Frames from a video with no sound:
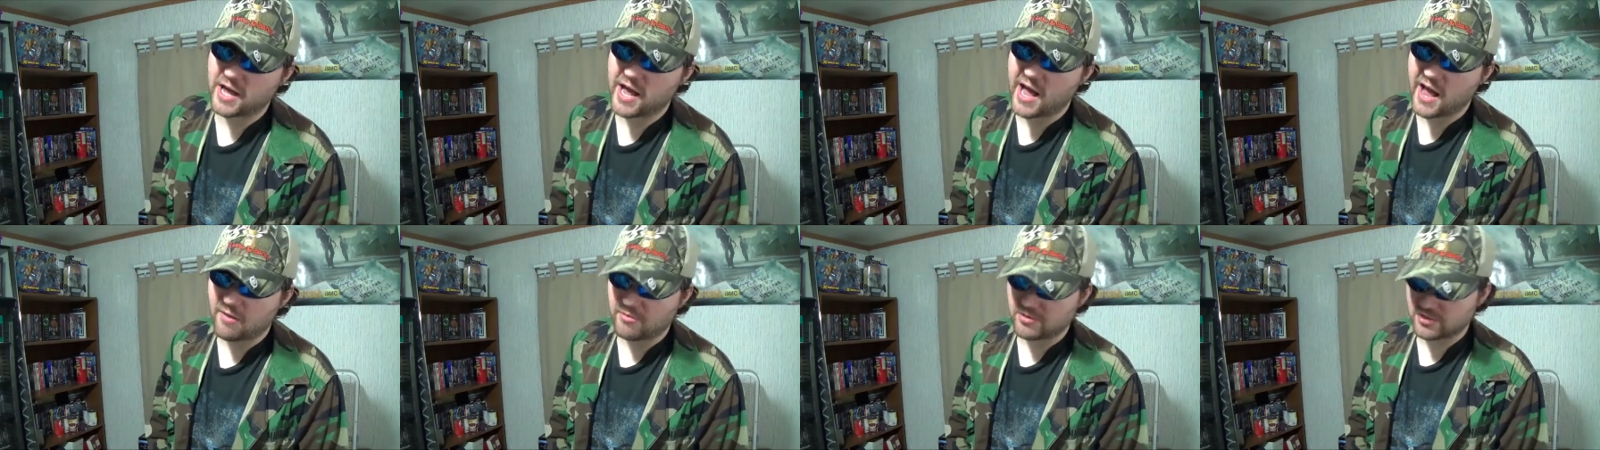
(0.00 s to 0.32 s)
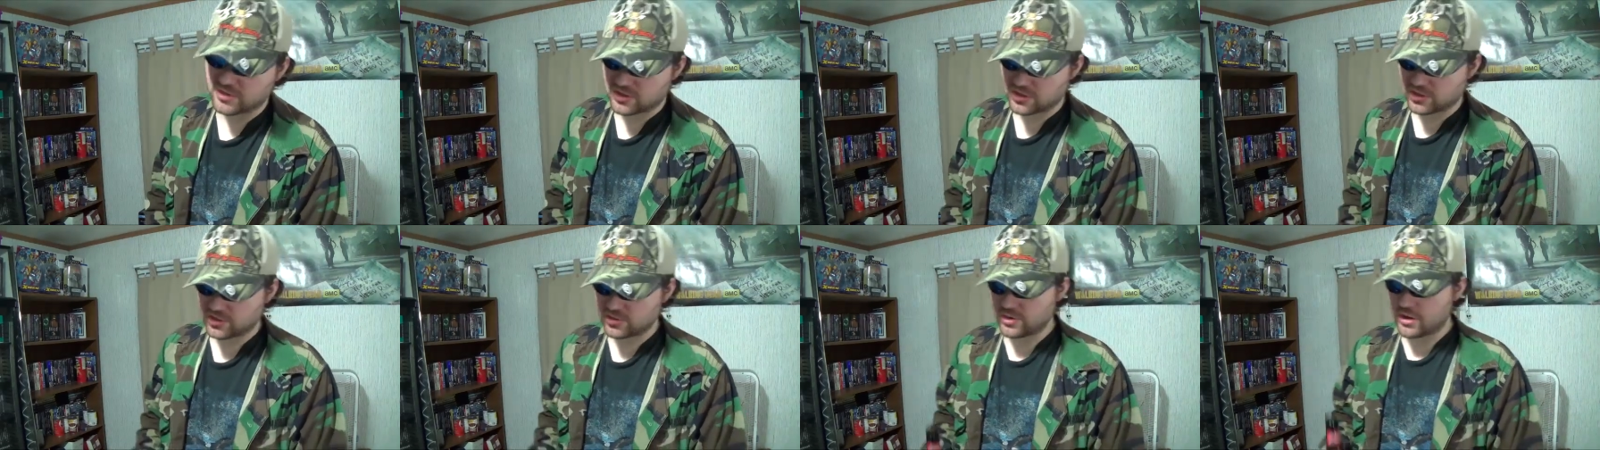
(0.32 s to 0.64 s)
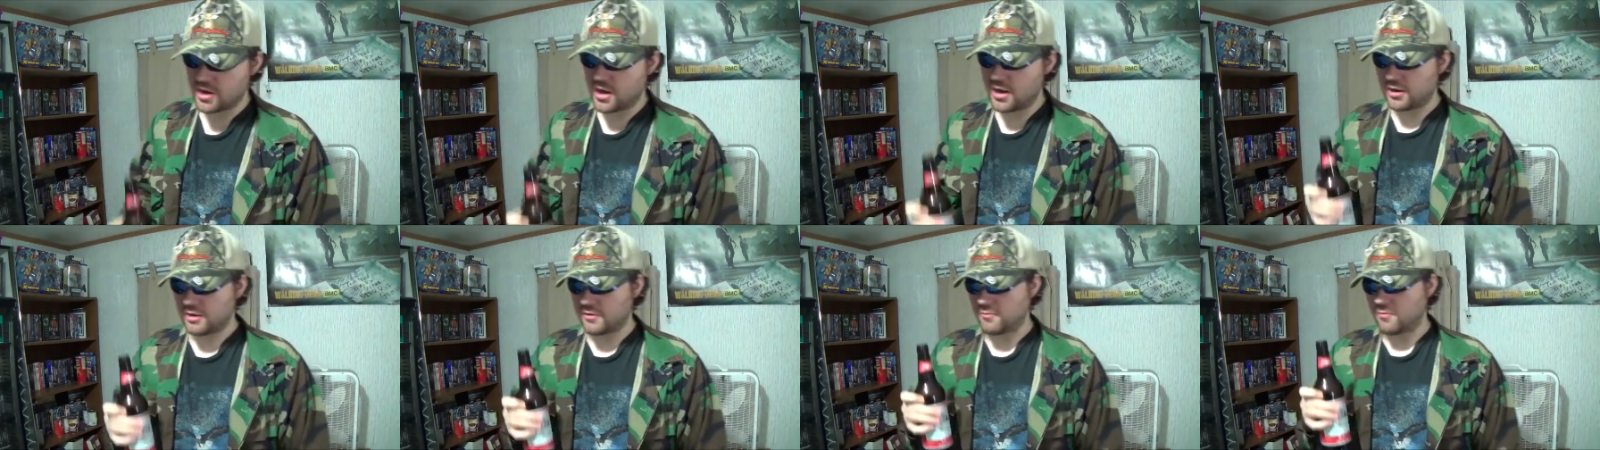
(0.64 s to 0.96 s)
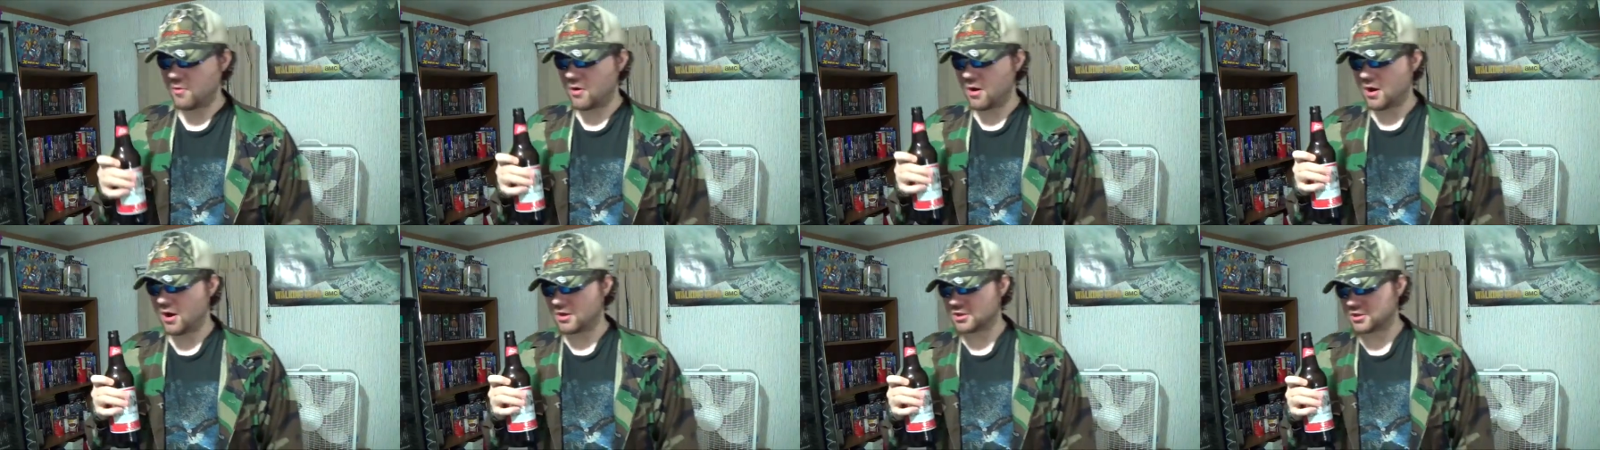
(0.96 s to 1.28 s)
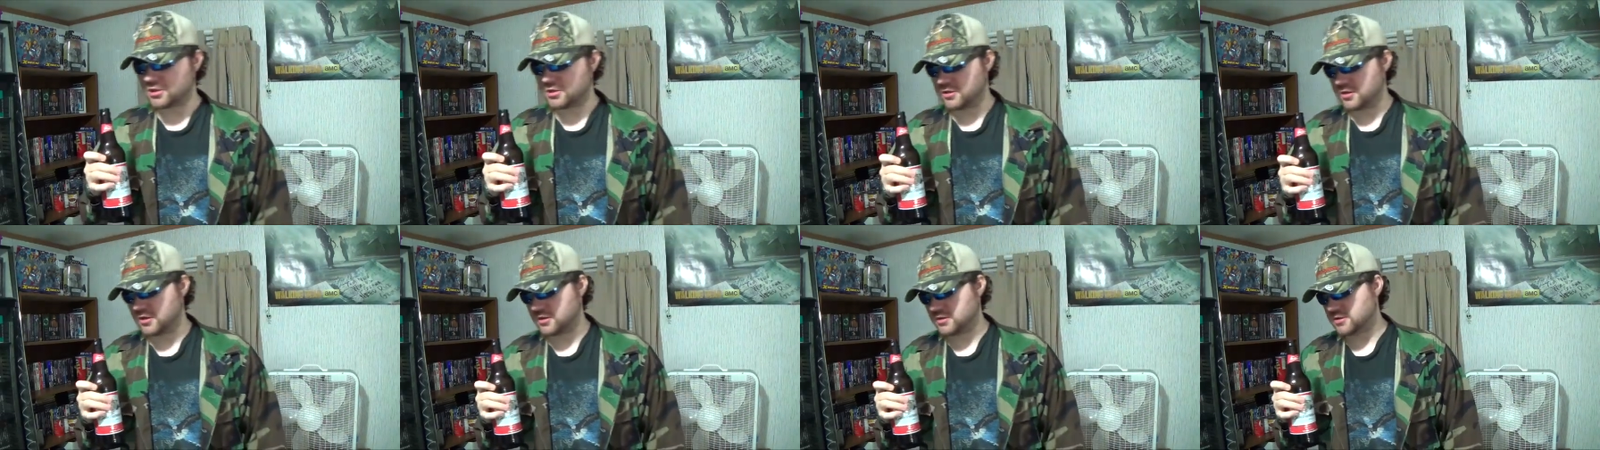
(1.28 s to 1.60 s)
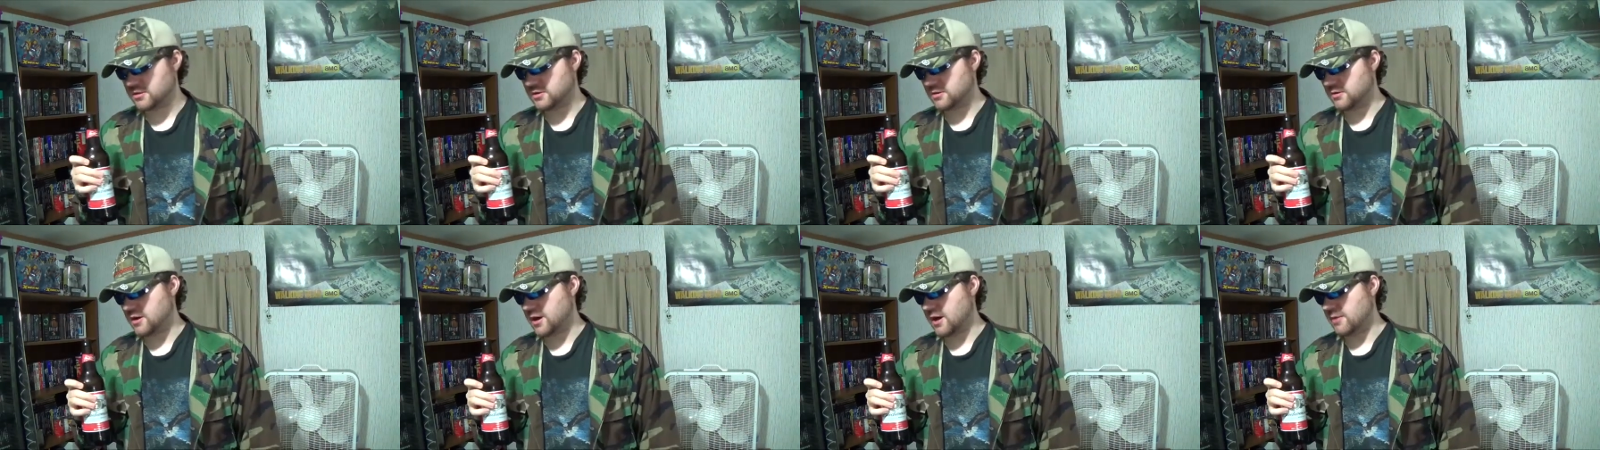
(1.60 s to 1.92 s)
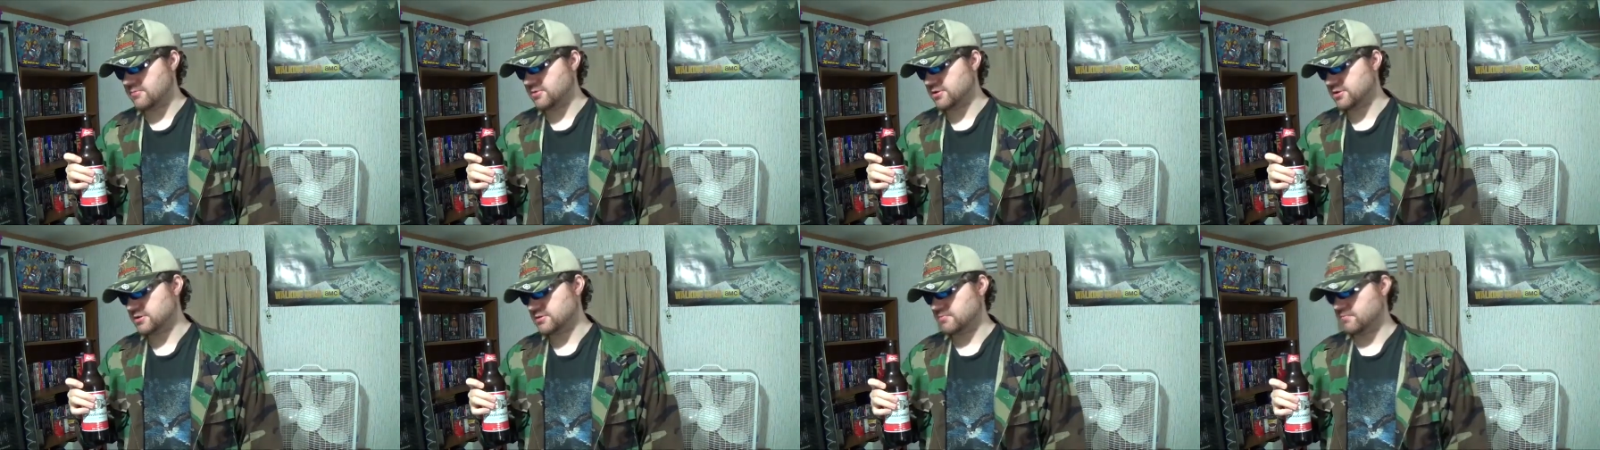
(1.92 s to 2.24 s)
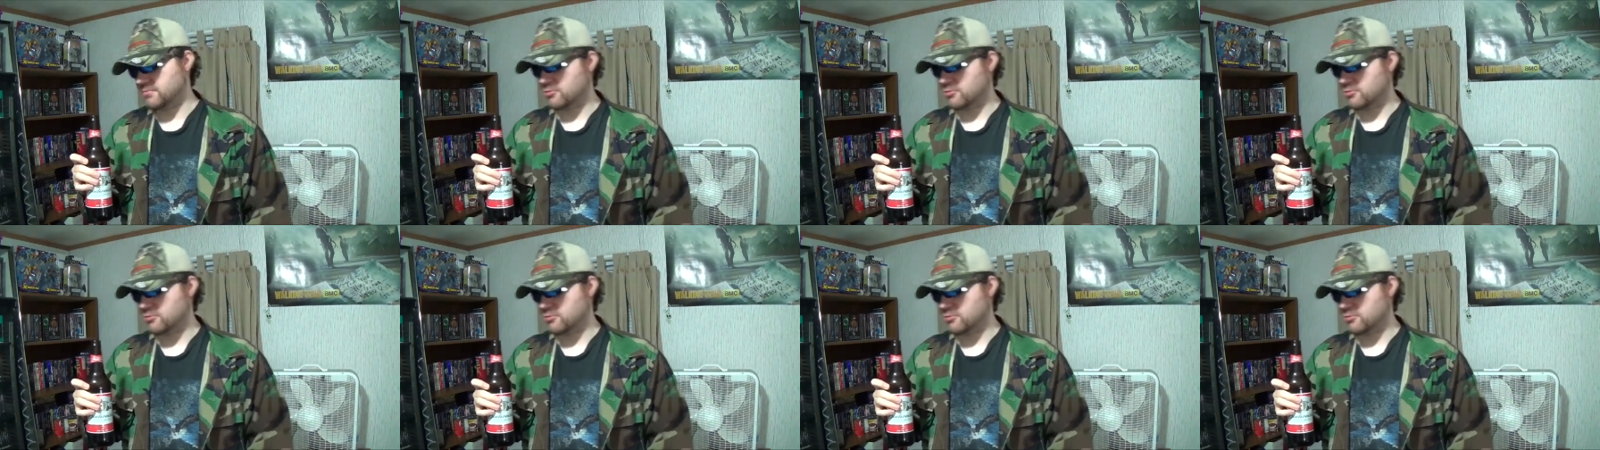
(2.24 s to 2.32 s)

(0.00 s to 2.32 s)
I was drunk watching it, so I'm just